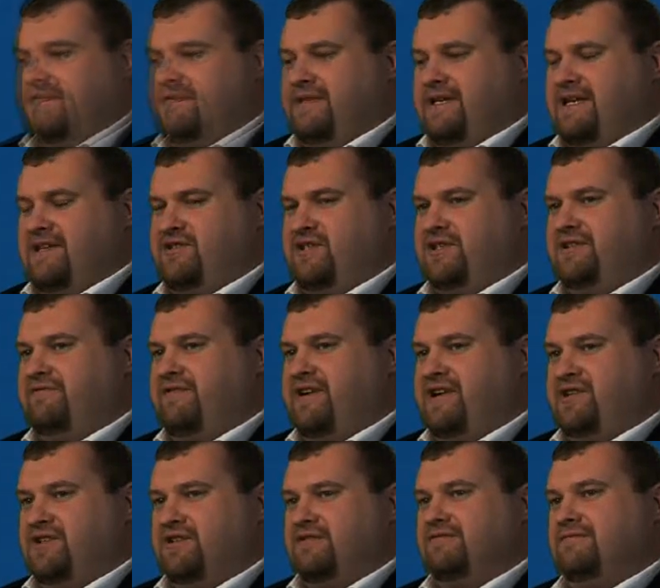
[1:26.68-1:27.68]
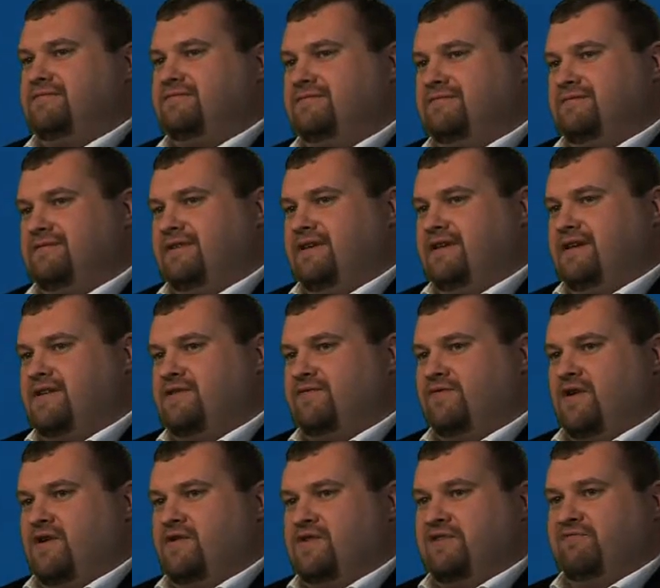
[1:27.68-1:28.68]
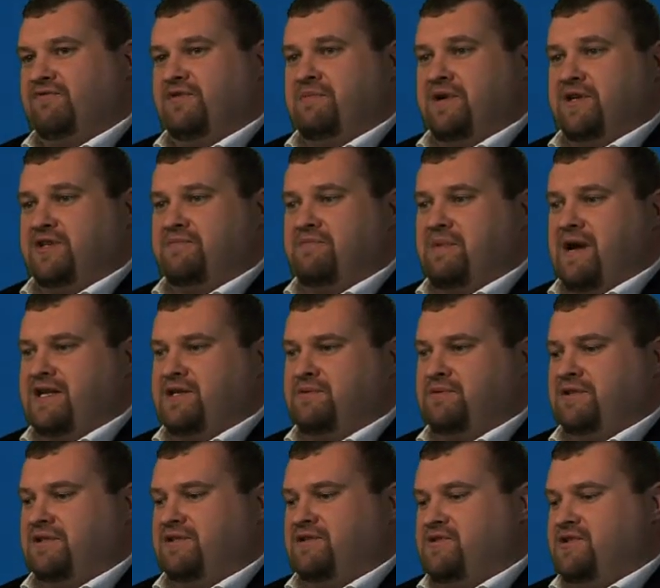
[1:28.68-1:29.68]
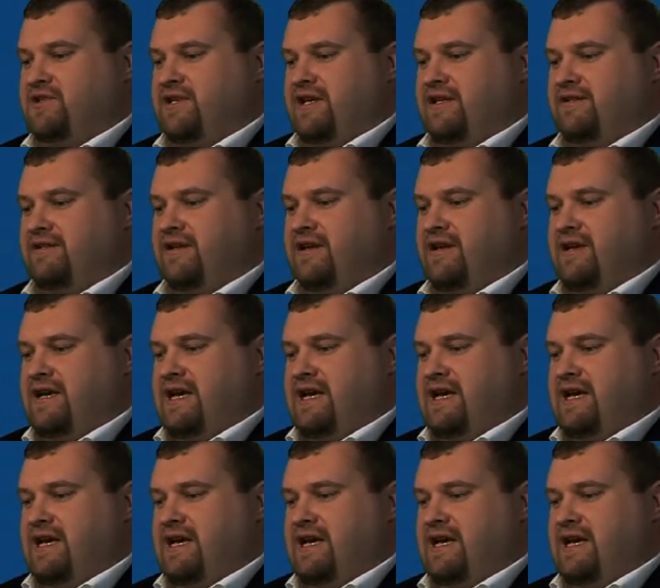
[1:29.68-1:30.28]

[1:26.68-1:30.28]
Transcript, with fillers: Dell's innovation, as far as information management concerned,